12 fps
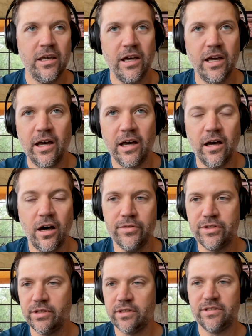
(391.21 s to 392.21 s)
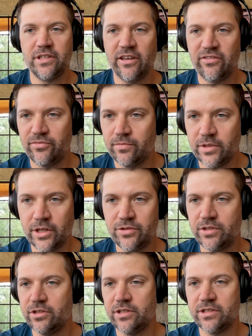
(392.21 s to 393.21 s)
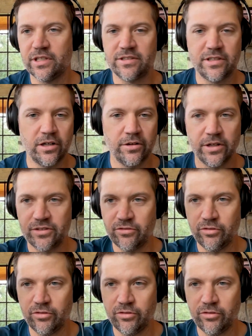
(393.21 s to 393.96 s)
Uh, obviously safe dosages, etc. So